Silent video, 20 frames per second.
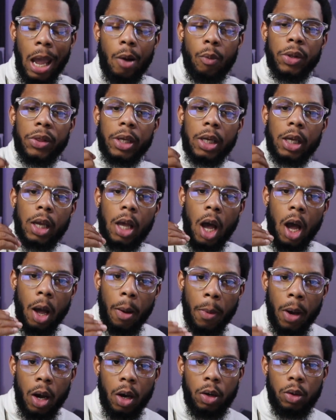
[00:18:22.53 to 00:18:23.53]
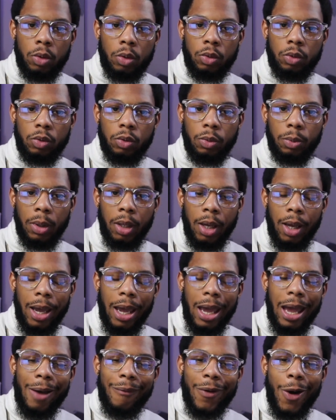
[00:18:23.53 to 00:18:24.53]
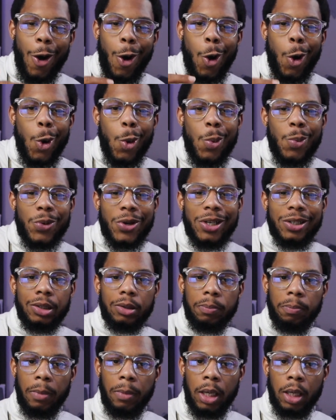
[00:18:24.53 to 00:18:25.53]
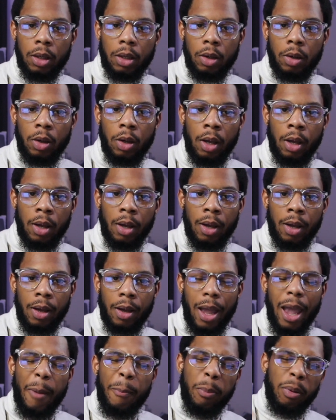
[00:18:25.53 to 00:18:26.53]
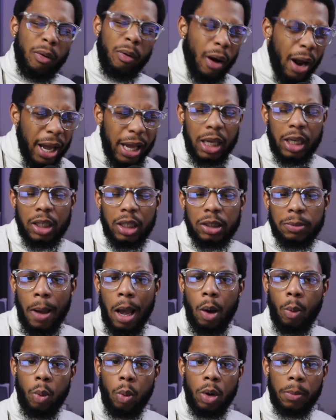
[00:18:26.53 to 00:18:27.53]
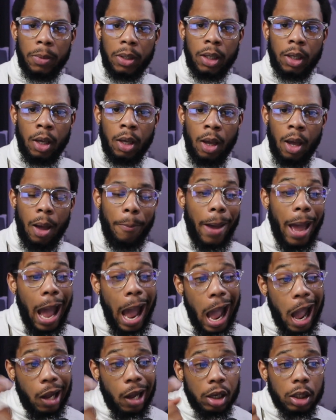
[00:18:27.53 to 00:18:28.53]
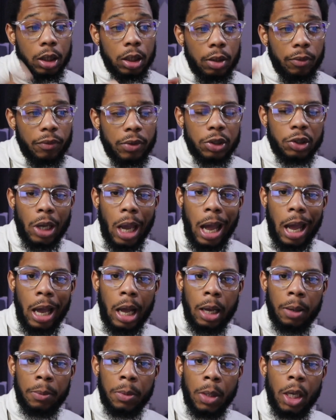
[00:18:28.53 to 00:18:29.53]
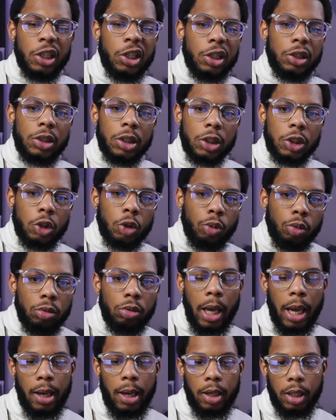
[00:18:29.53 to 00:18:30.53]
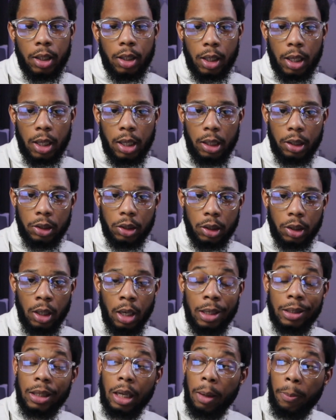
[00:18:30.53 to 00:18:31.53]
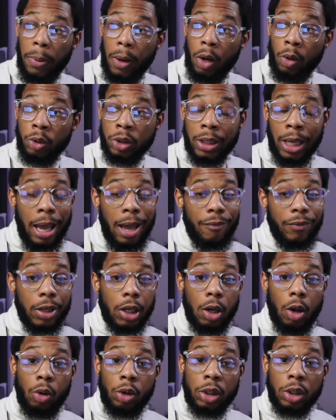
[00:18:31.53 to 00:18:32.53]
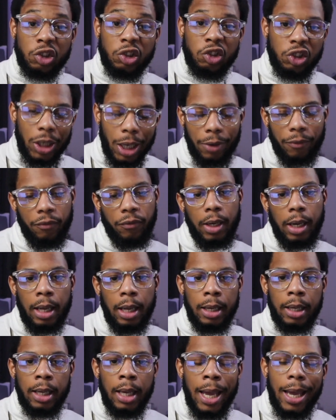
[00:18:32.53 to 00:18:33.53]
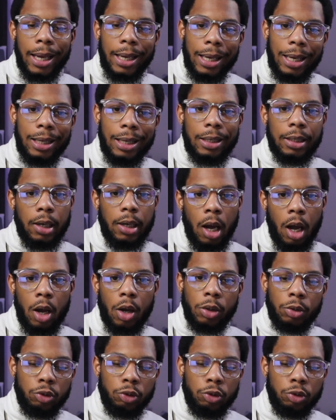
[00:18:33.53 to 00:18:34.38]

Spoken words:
come home and have a home cooked meal and praise my woman about how good of a job she just threw down in the kitchen than opposed to having to go to Chick-fil-A and get a doggone